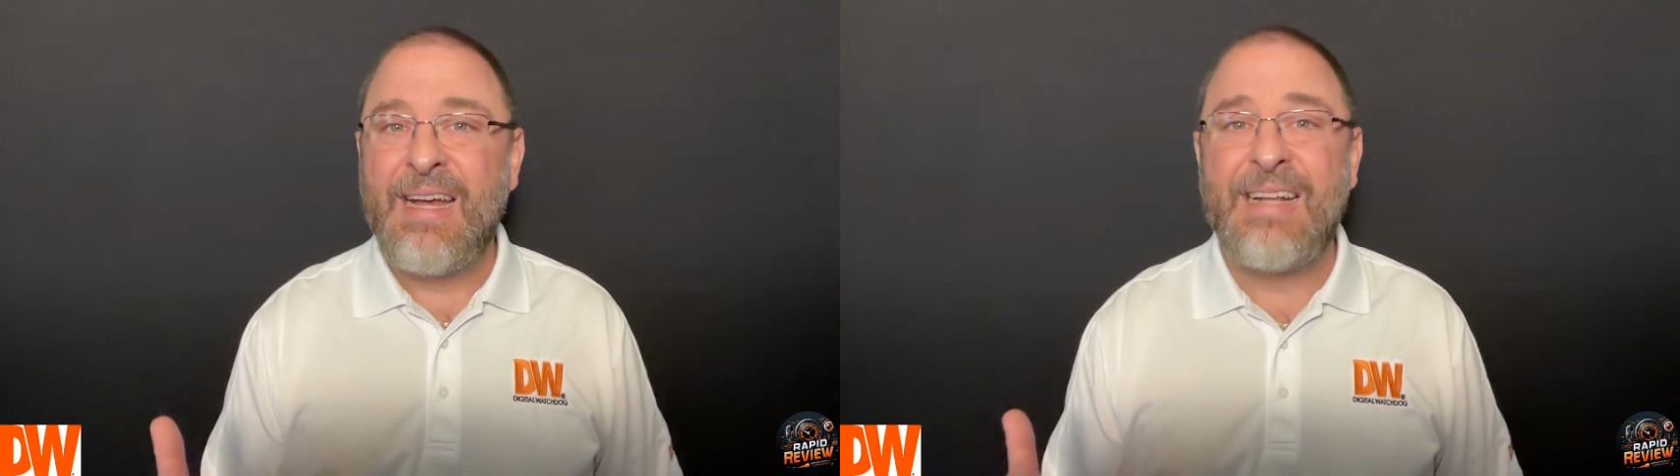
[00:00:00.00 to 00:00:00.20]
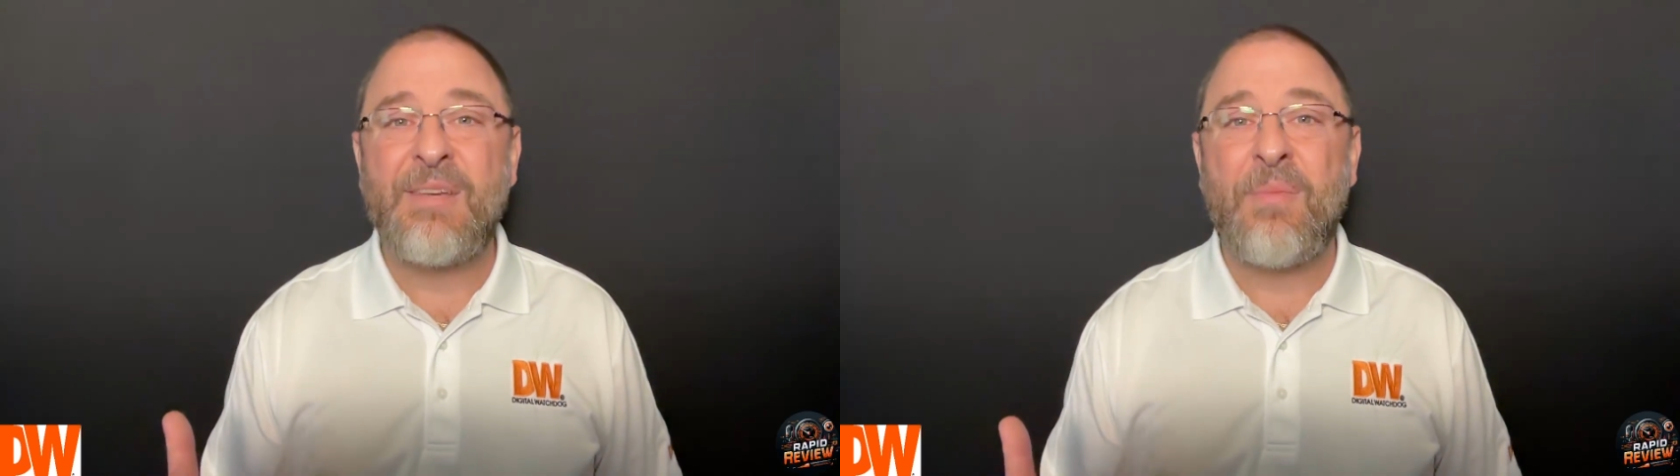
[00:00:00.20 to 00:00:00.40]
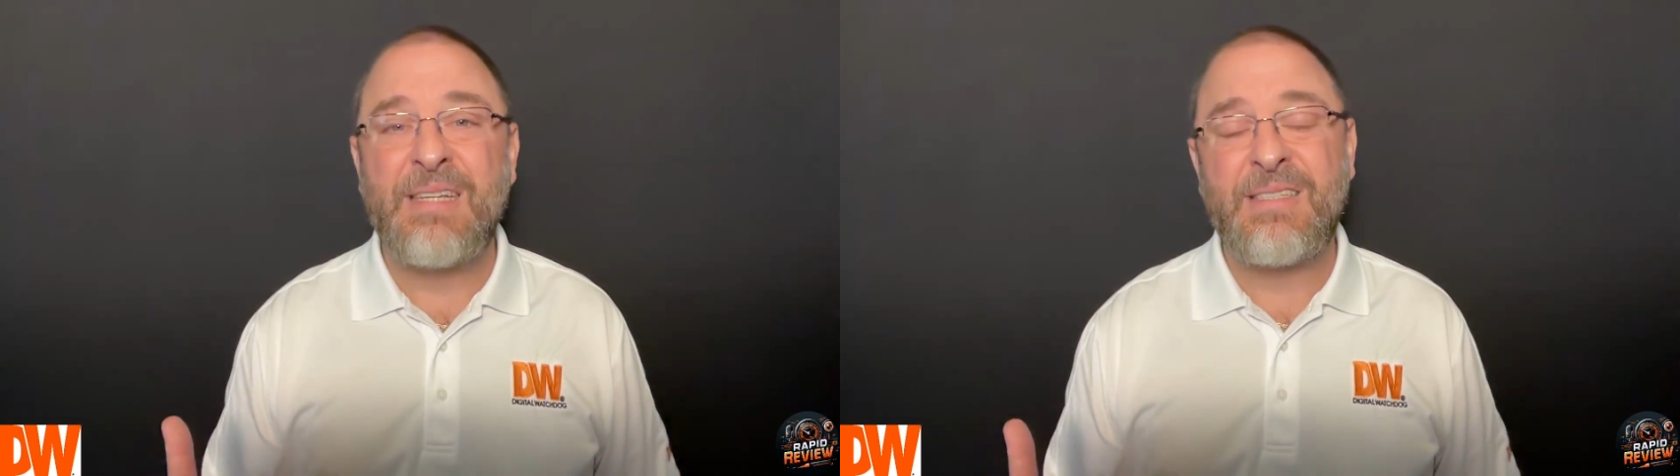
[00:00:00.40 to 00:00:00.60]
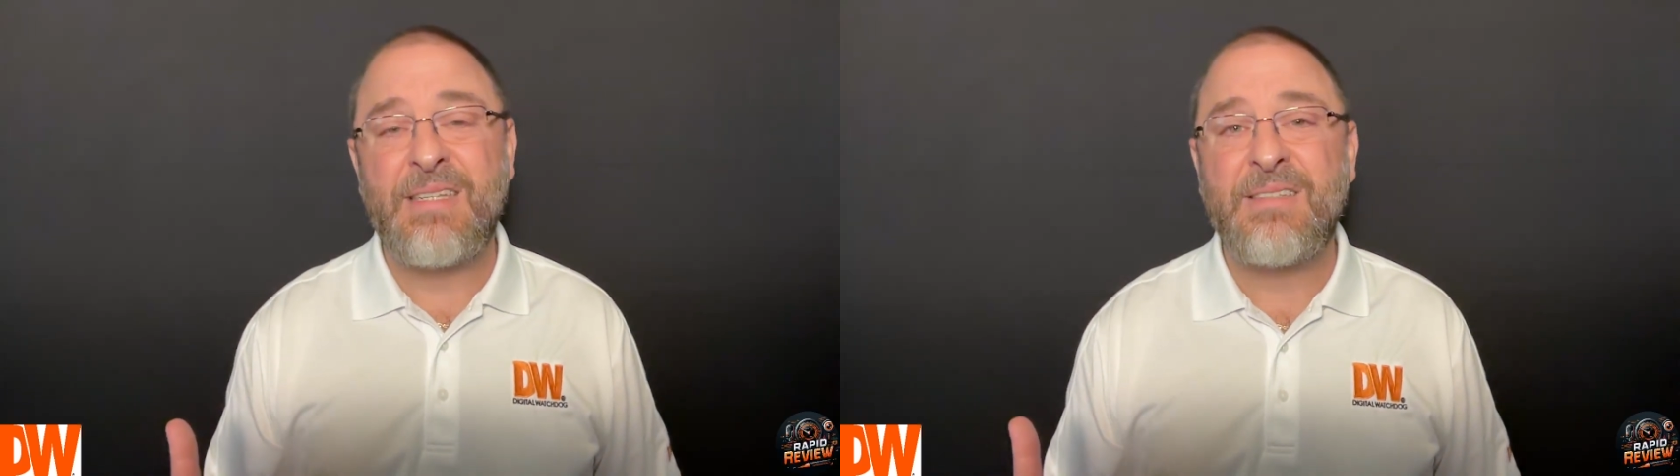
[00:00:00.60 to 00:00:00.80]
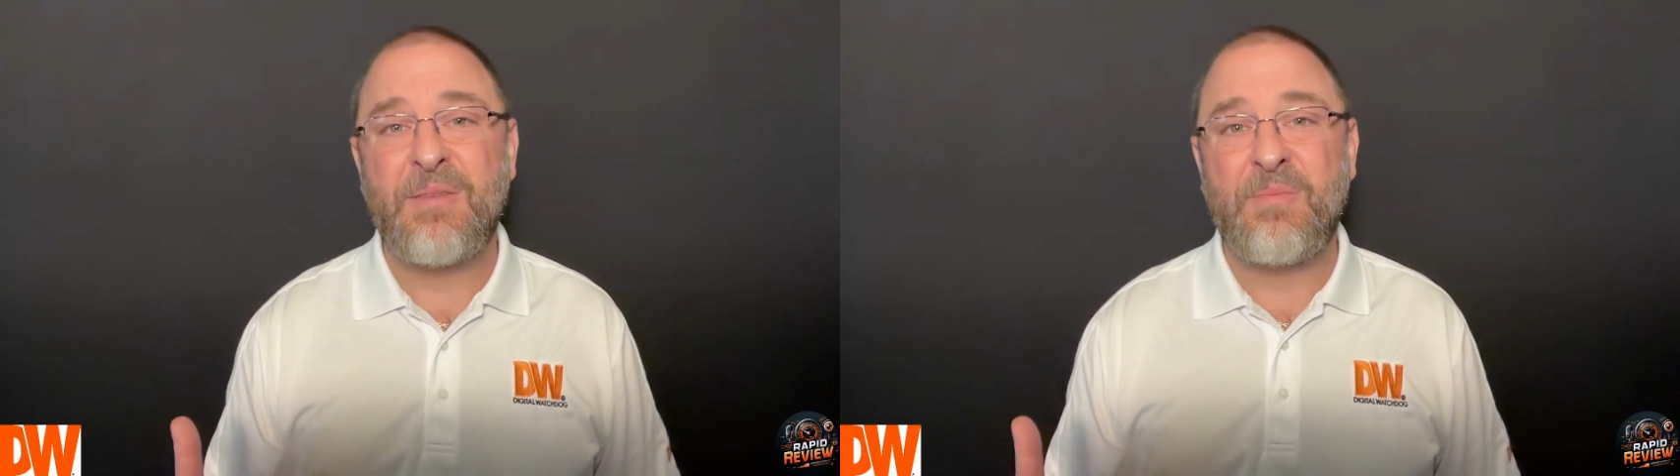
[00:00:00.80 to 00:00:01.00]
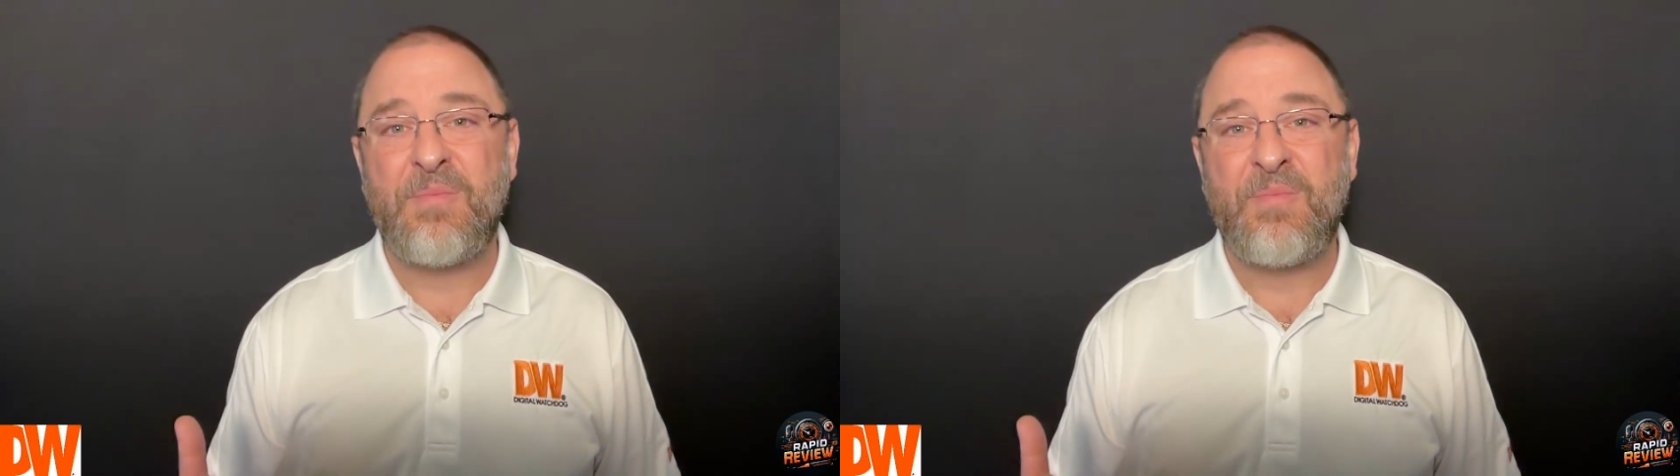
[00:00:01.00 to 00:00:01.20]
into my system?